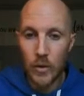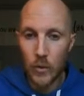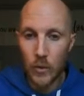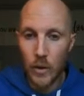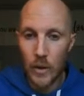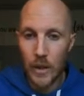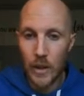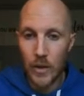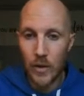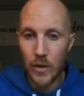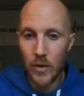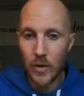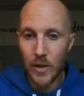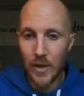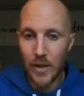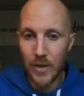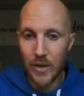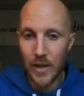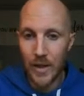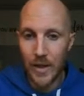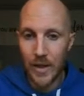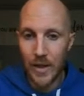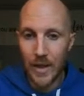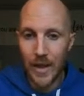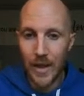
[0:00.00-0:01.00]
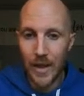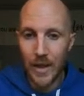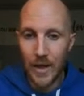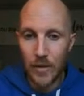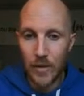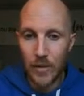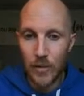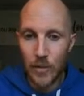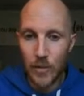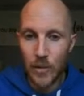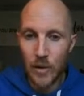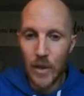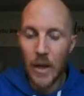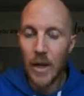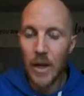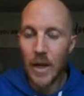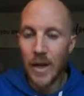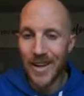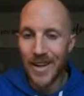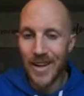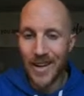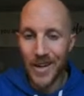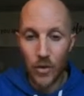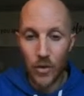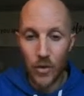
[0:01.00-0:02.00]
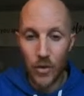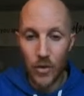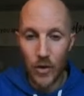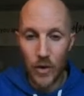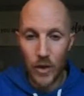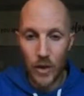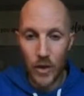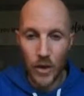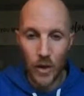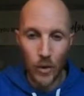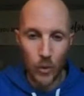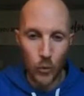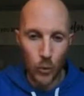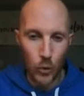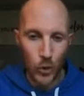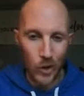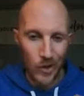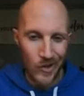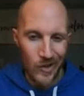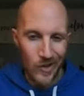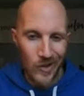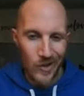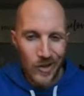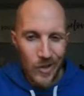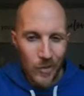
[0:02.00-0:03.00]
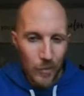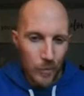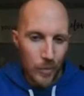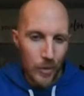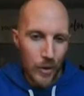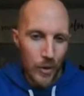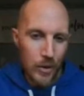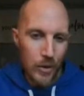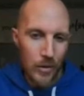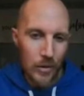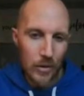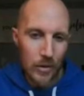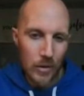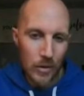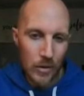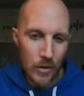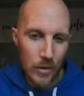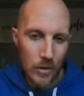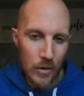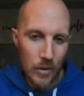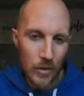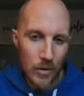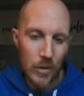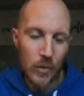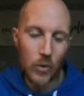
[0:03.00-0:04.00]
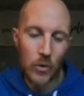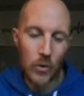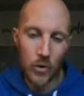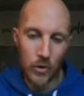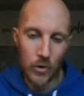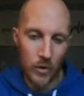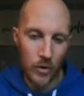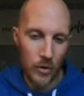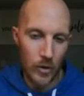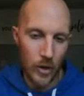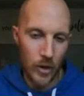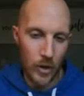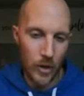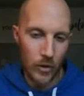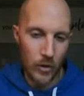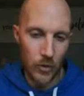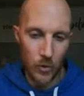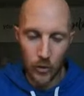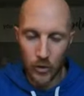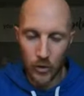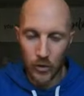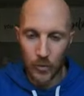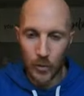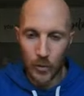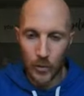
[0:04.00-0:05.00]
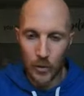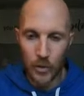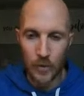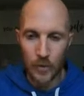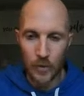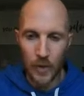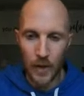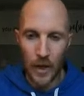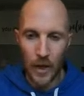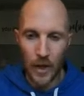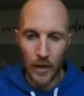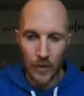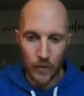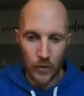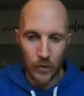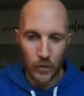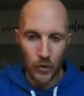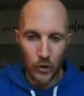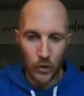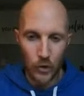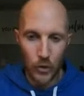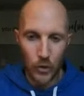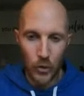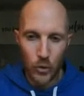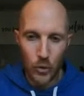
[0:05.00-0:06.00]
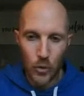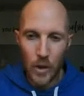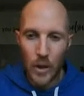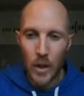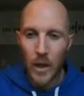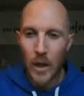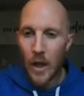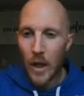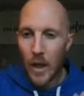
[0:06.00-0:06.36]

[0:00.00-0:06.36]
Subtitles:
Well, I need to take that k number, get the reciprocal, which in this case, the reciprocal of a half is 2,